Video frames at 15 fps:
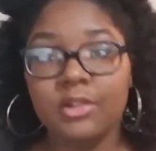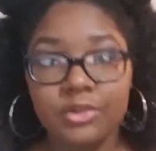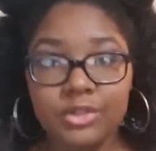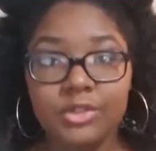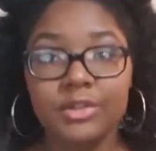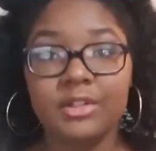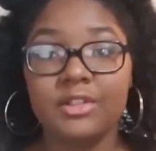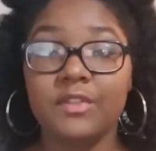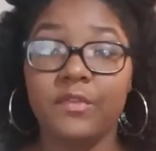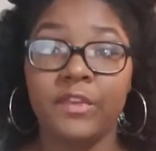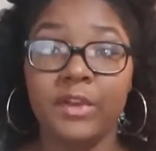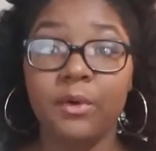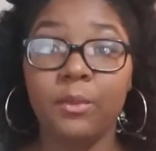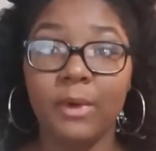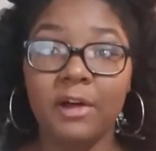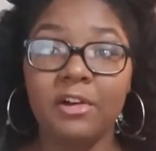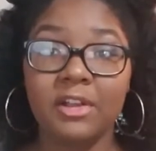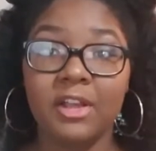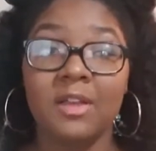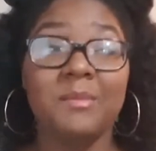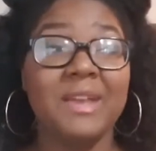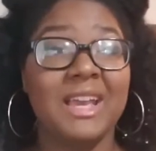make new students
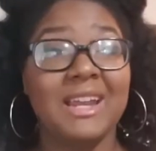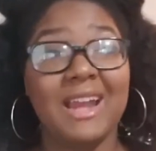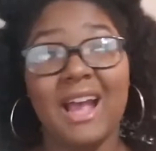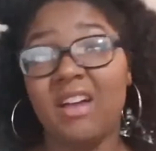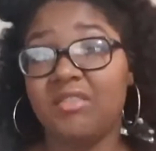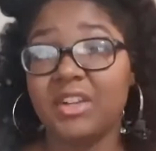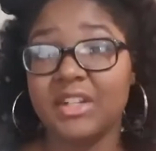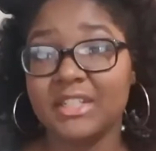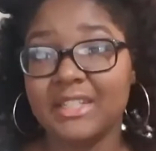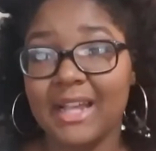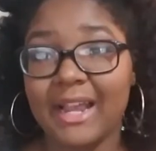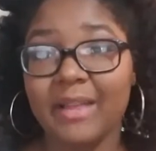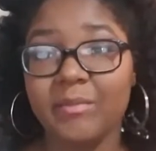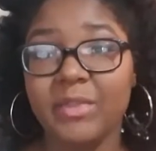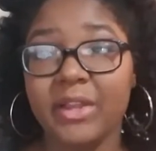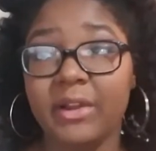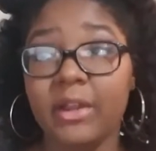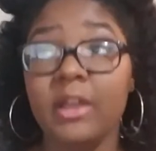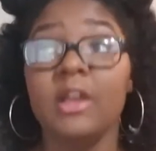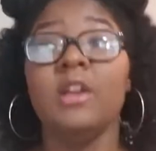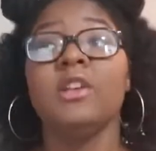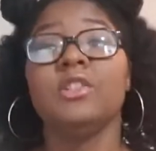feel welcome and have a good
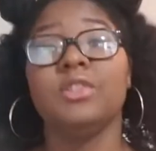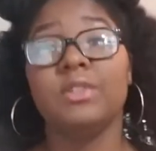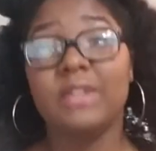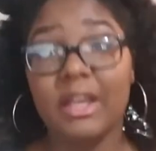time there.